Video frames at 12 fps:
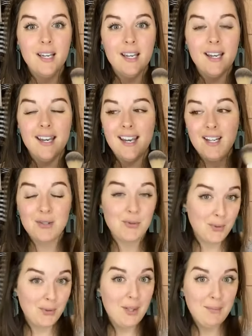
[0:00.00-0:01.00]
It
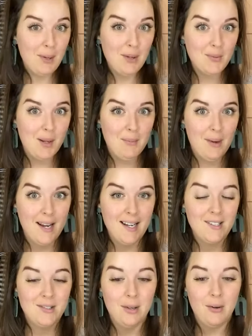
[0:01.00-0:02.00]
truly blows my mind.
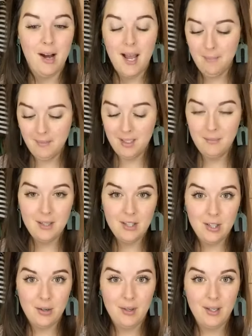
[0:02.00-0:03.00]
So I'm going to be
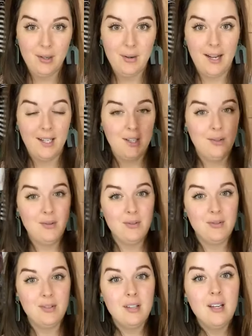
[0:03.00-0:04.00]
showing you how to
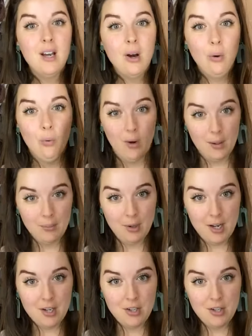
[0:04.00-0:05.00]
use one
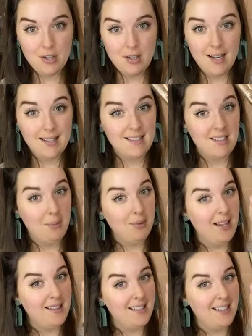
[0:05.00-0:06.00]
brush. It's
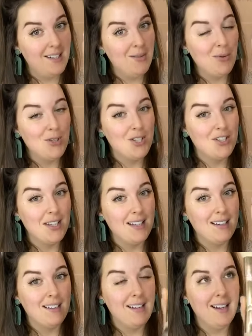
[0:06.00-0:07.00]
double-ended, which is like
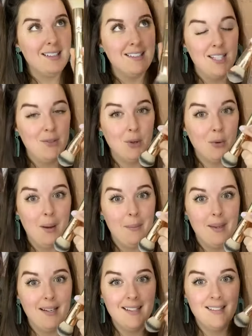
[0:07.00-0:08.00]
a secret weapon.
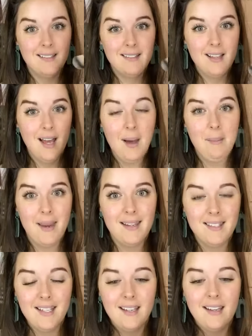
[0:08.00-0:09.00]
It's
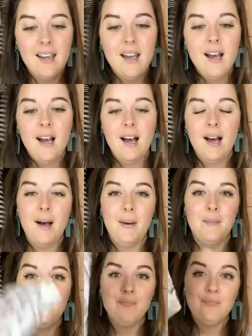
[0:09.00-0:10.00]
amazing.
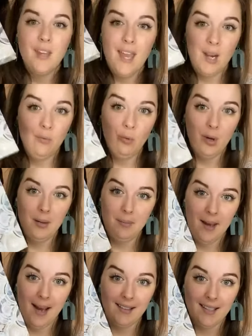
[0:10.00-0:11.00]
And one
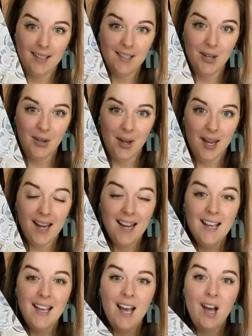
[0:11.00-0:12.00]
palette, okay?
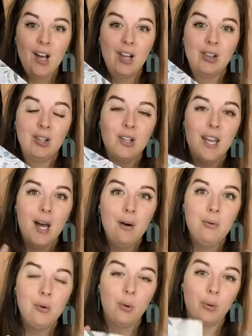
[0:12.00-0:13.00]
Look how
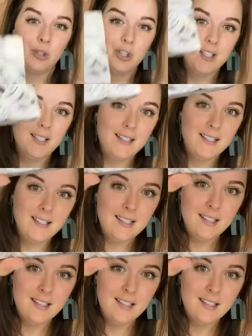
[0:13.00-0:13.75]
gorgeous